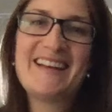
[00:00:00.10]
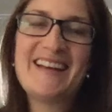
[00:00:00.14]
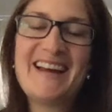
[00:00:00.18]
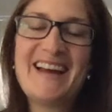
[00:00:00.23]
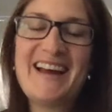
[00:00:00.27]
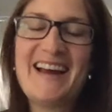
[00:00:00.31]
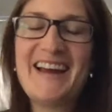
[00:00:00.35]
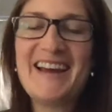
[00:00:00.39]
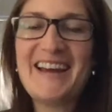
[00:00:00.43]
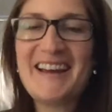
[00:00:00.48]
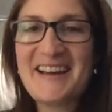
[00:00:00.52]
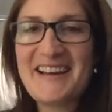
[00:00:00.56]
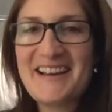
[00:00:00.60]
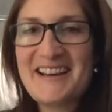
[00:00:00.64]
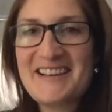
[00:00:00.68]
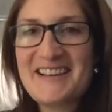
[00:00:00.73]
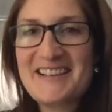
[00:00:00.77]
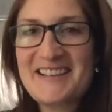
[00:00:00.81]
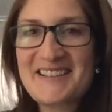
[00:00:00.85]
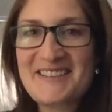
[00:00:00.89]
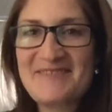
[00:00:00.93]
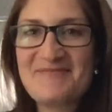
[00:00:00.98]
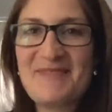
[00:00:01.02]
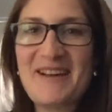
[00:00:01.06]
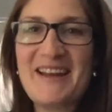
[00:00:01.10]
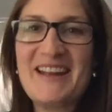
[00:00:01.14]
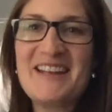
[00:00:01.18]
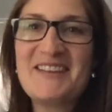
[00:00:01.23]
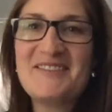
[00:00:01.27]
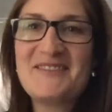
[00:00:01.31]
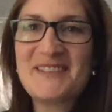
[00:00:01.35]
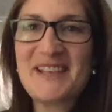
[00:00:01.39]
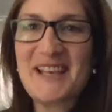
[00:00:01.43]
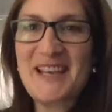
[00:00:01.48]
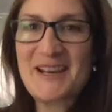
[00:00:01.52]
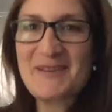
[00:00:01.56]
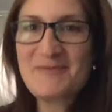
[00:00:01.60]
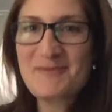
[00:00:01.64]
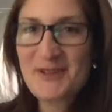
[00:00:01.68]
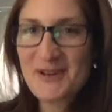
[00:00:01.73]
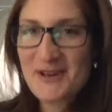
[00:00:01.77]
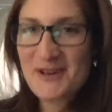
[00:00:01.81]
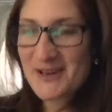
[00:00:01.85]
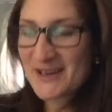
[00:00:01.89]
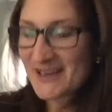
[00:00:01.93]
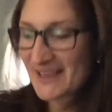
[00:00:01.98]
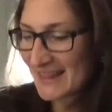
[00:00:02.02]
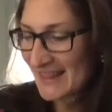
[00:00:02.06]
Hi guys, my name's
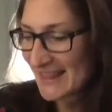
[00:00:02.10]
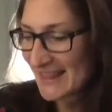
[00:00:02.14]
Amber and